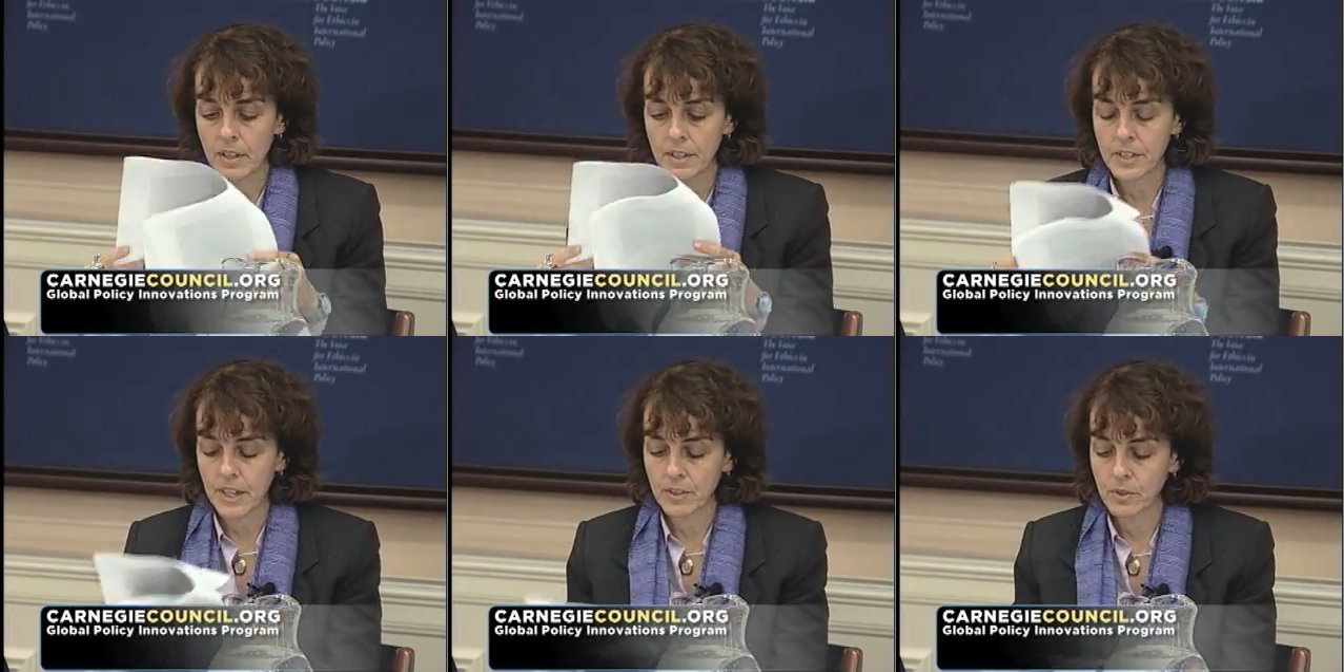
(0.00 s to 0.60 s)

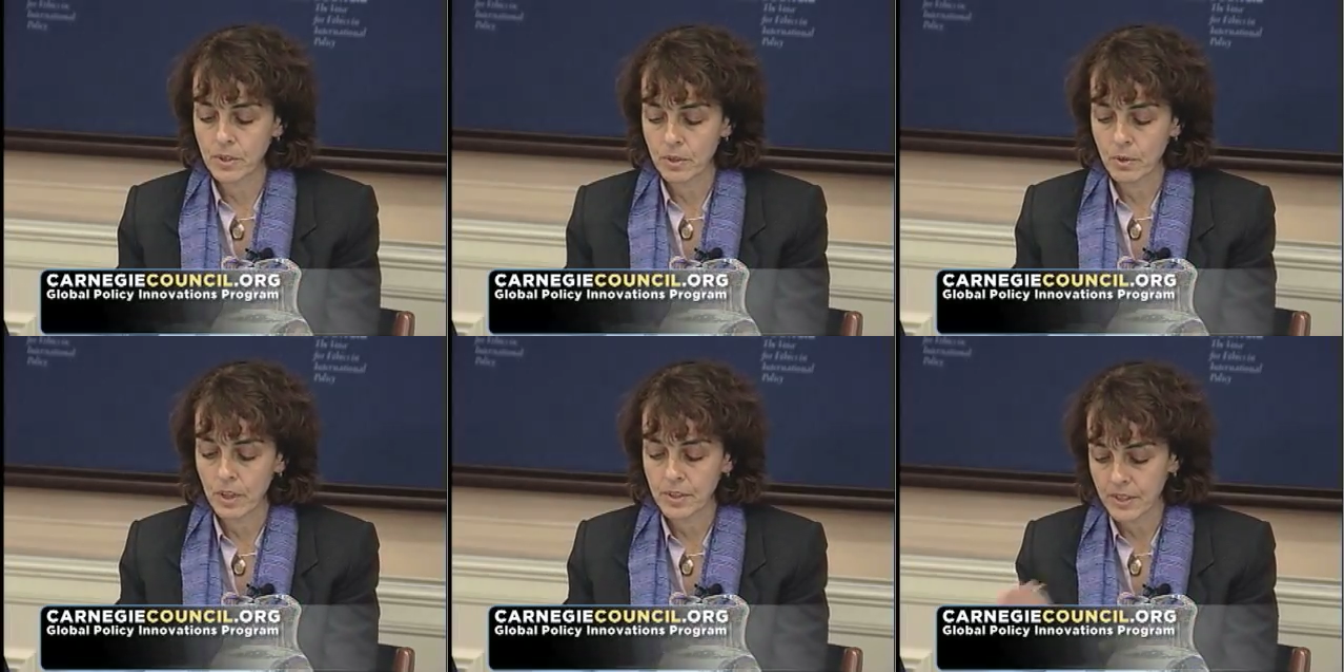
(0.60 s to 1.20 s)
sectors
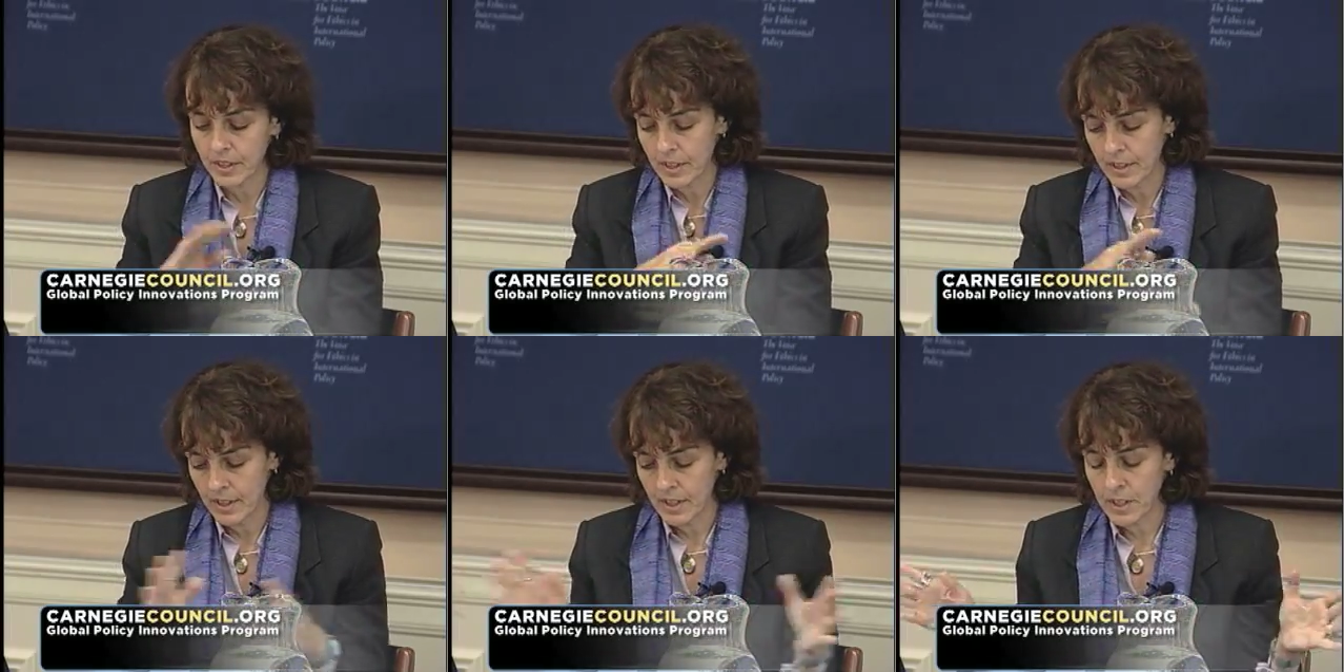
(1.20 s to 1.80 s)
across the
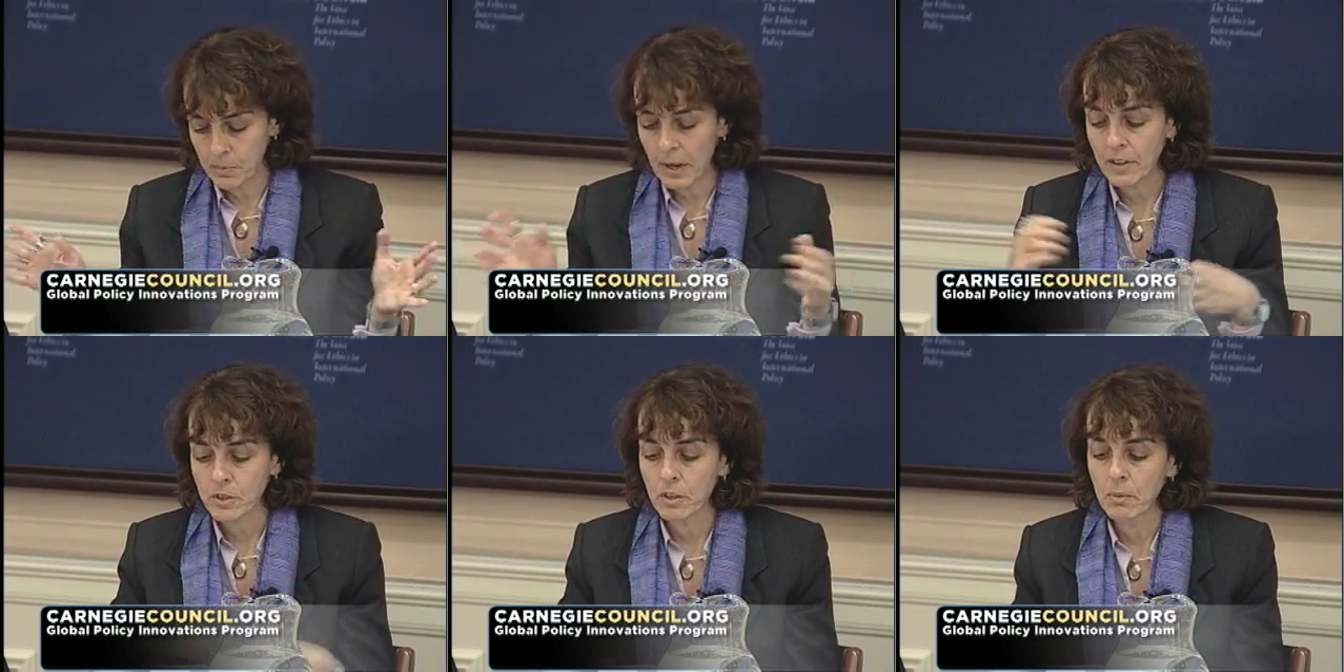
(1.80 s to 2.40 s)

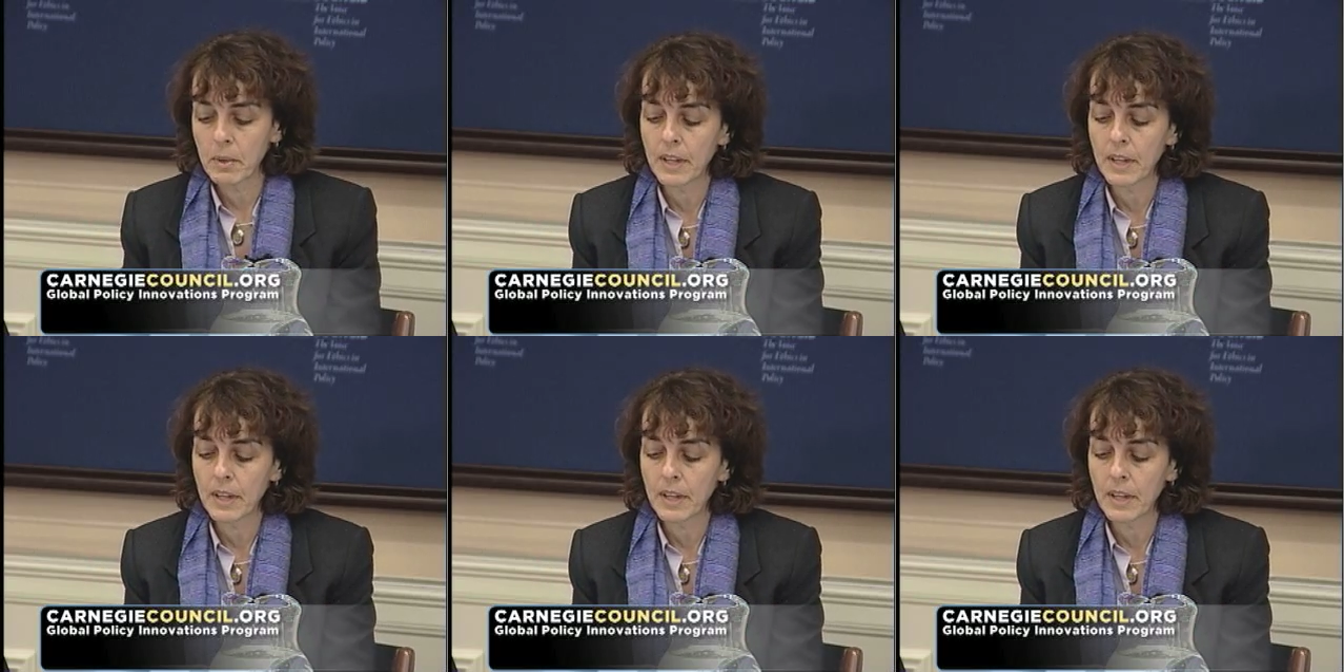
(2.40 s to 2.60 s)
spectrum